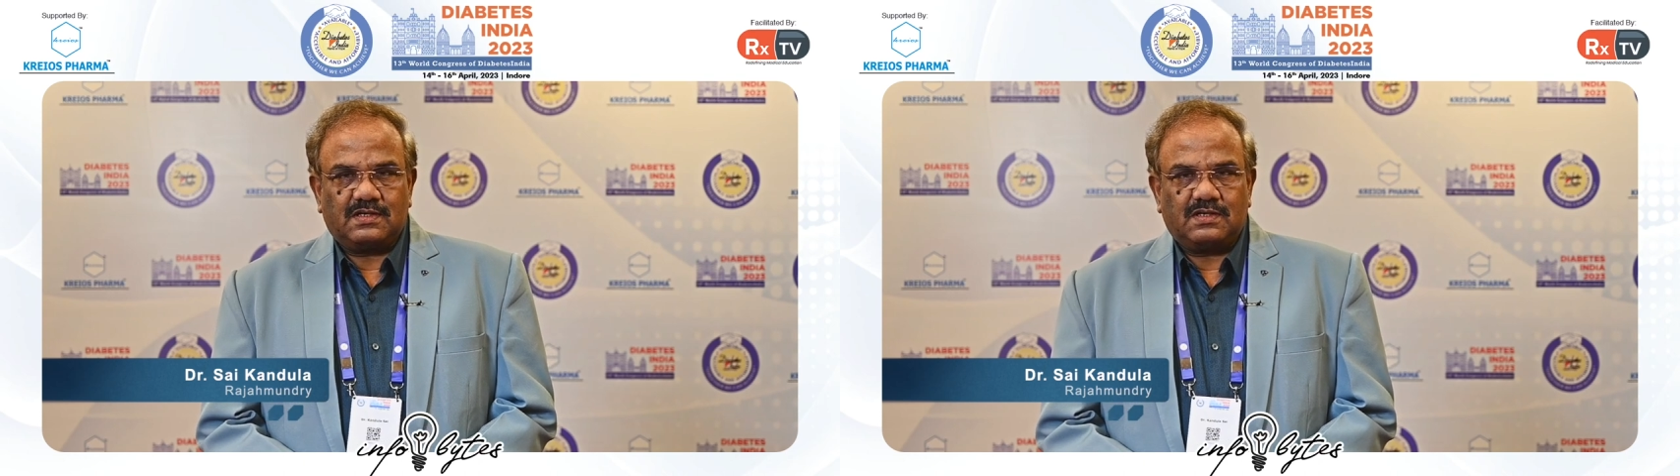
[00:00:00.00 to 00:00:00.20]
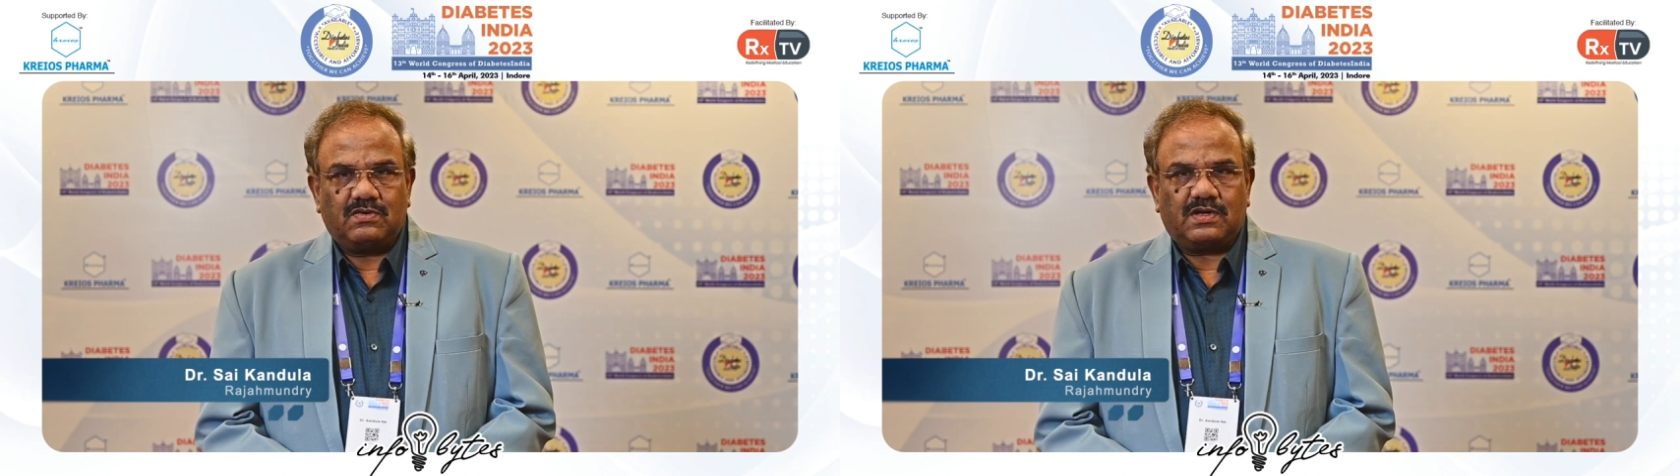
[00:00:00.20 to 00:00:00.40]

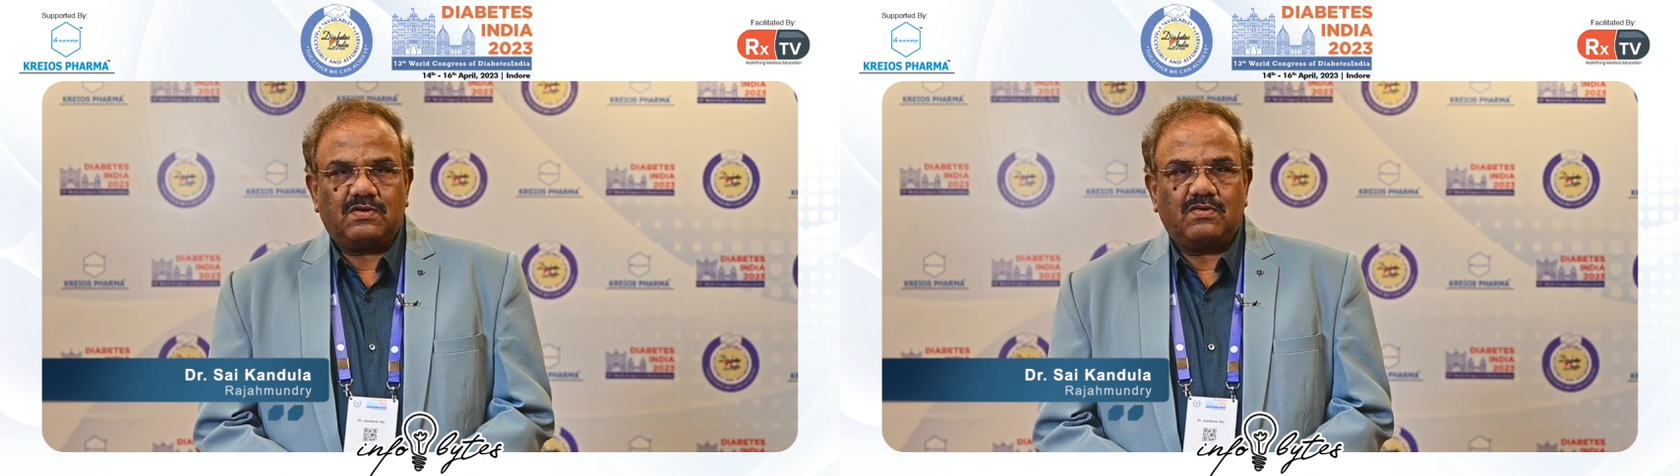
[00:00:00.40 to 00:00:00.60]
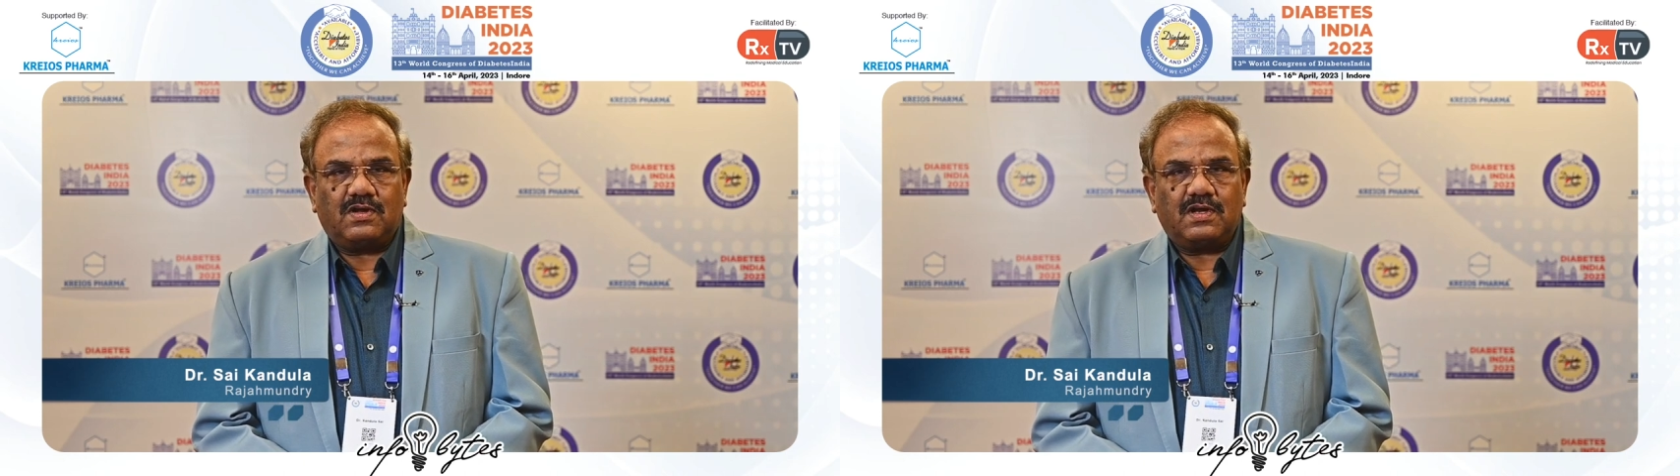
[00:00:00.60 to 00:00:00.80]
Look,
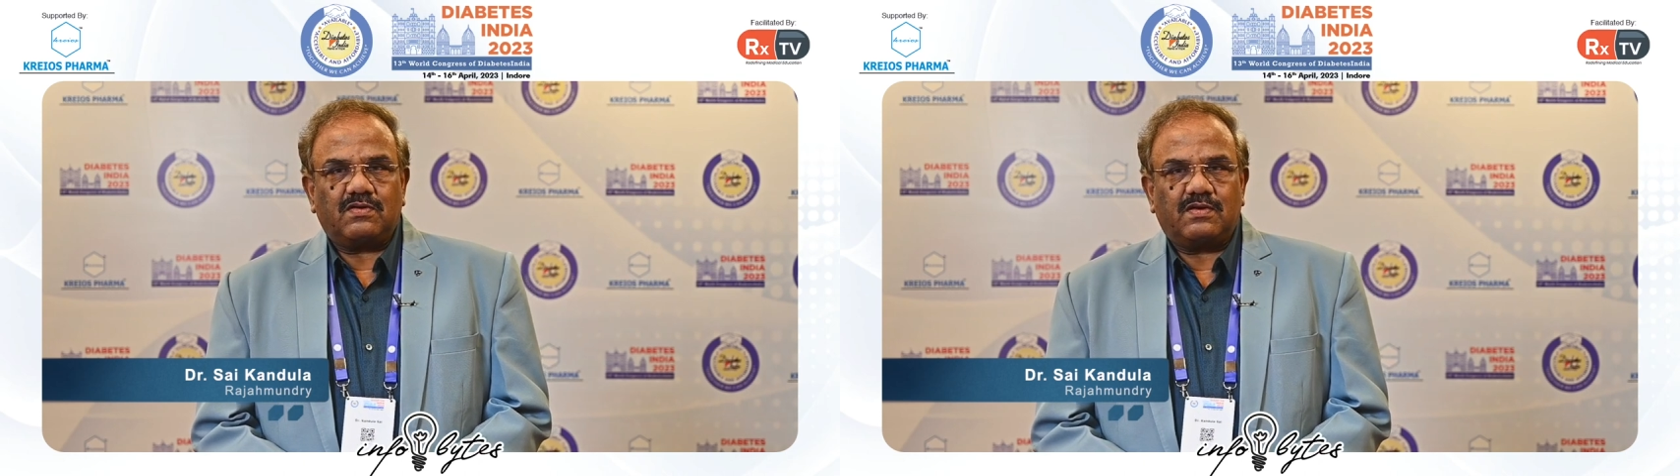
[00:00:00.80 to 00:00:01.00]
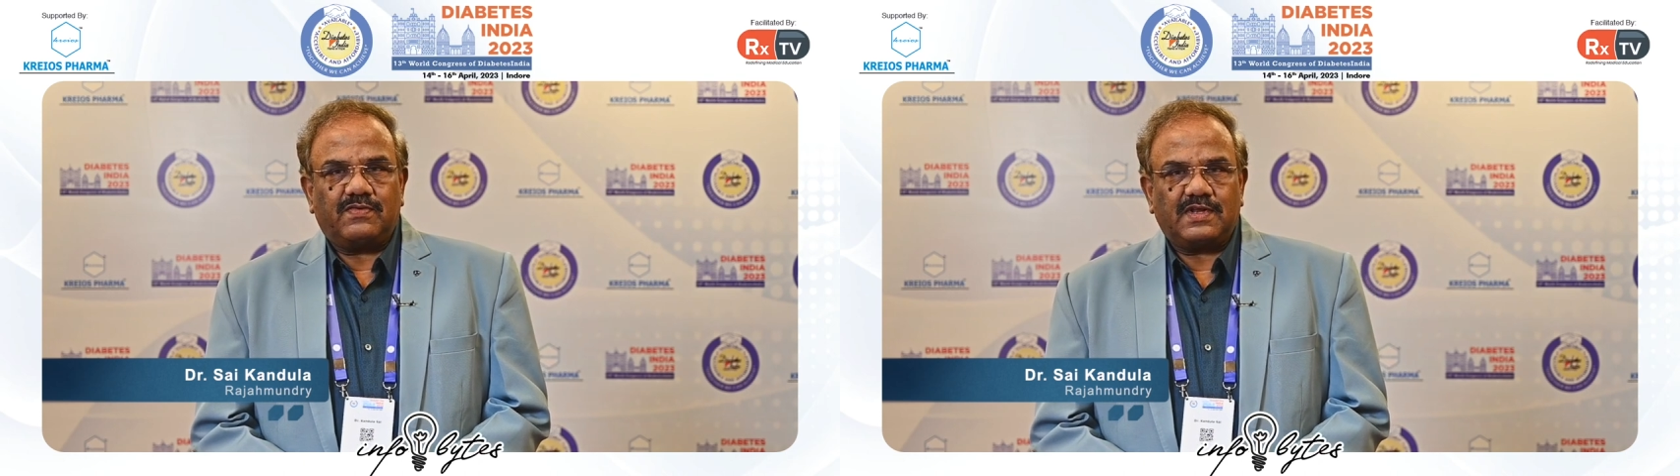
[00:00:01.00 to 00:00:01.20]
look
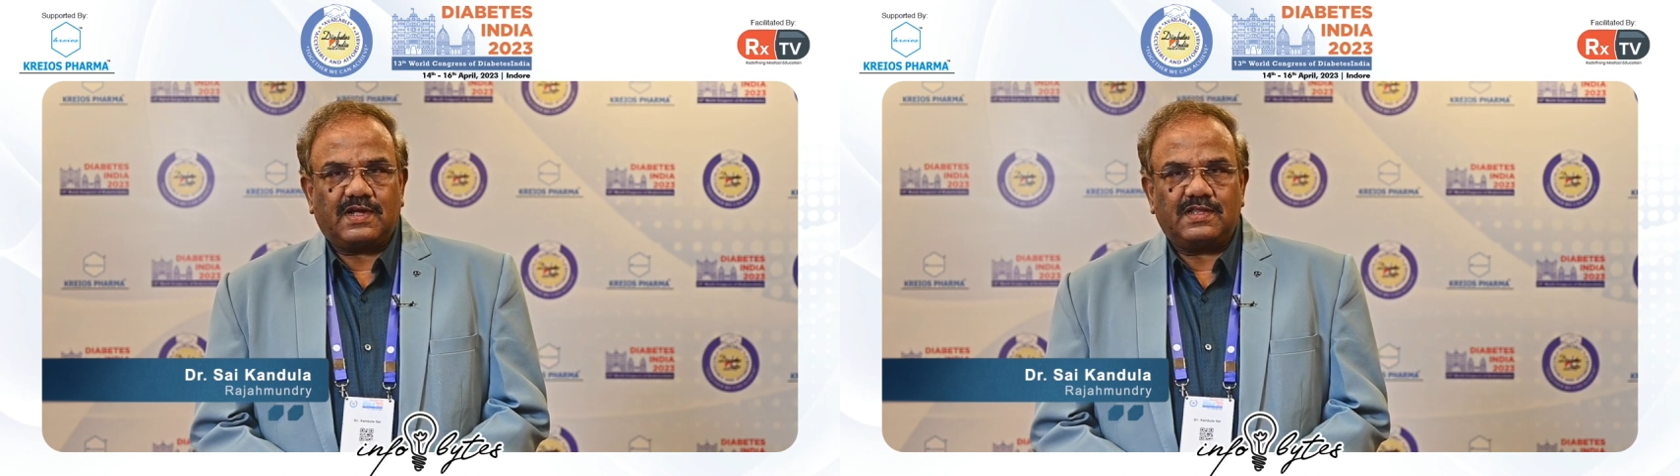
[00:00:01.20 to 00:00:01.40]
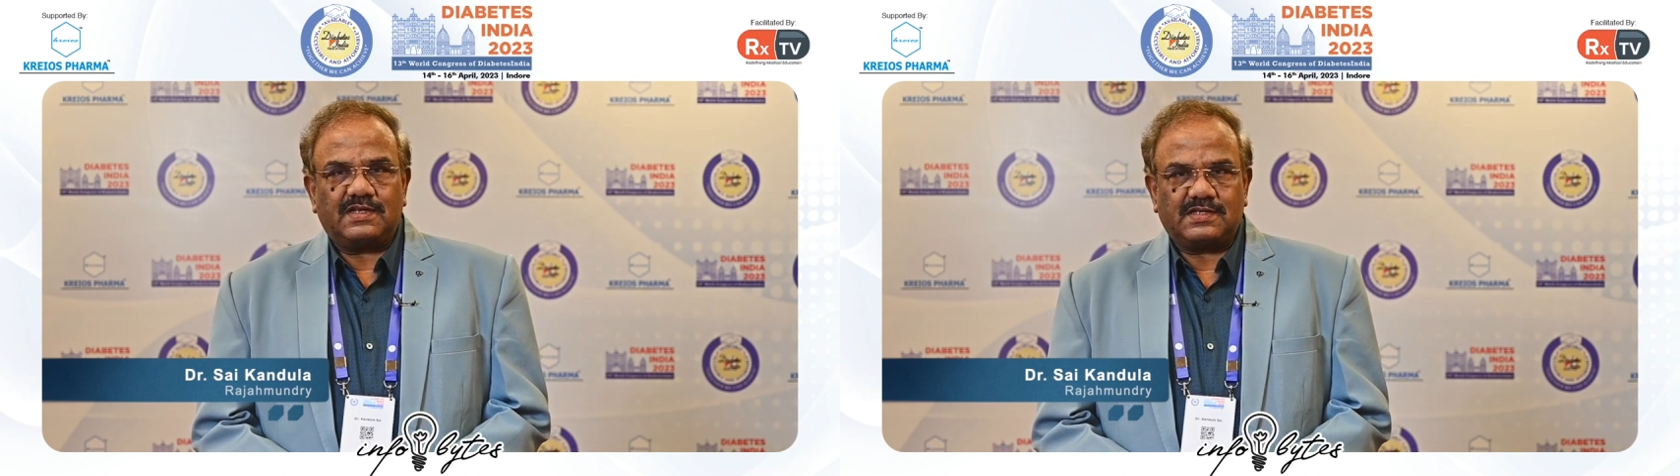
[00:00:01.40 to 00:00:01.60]
for the
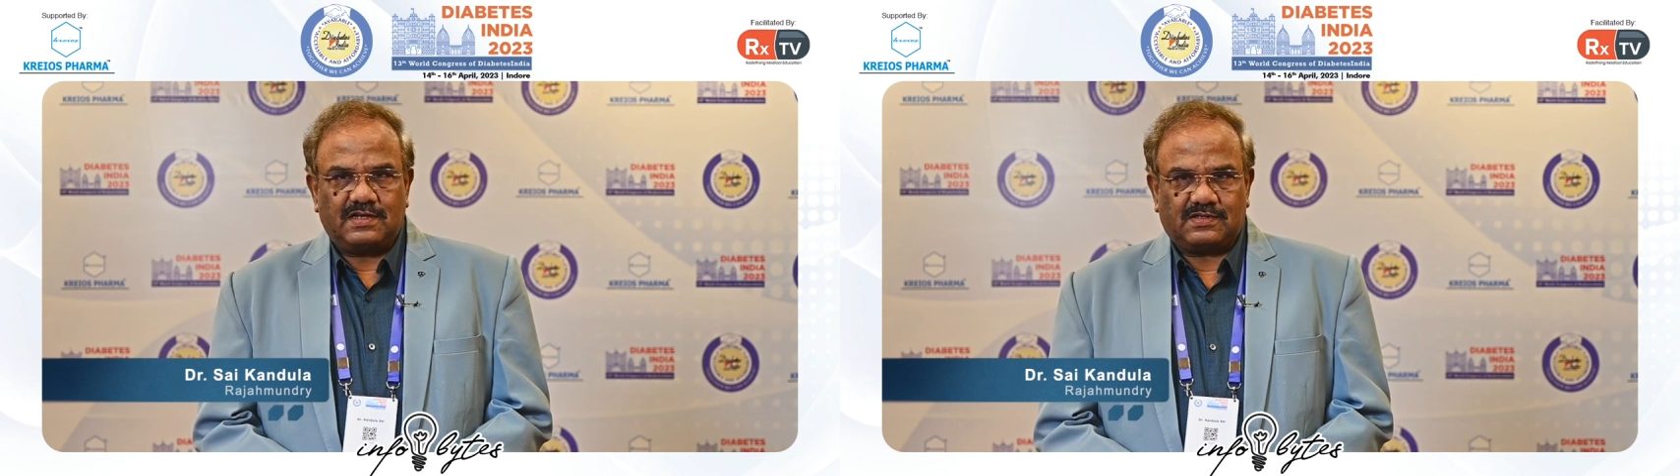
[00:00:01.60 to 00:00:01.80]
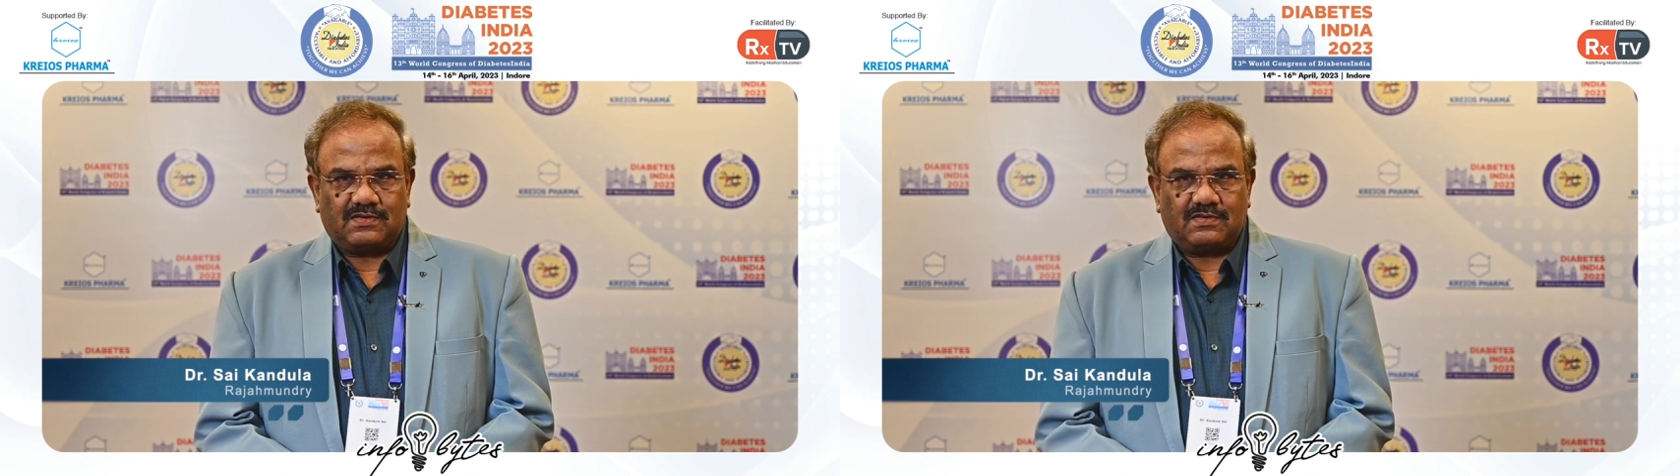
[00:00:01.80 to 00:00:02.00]
others
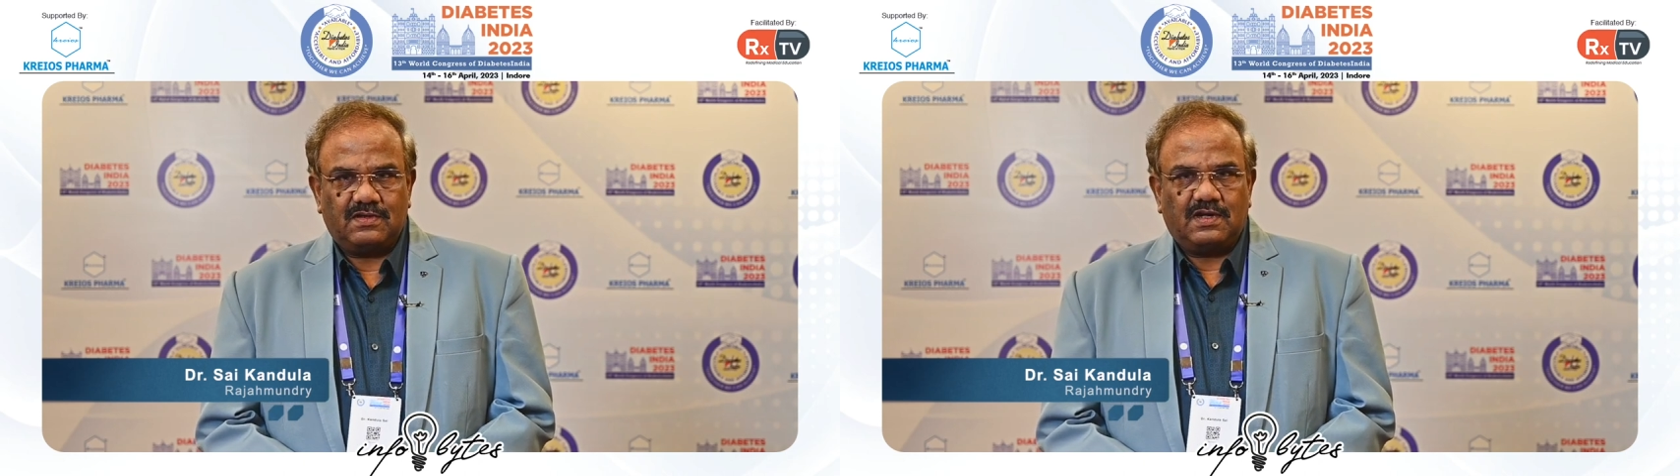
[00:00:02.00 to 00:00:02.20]
also,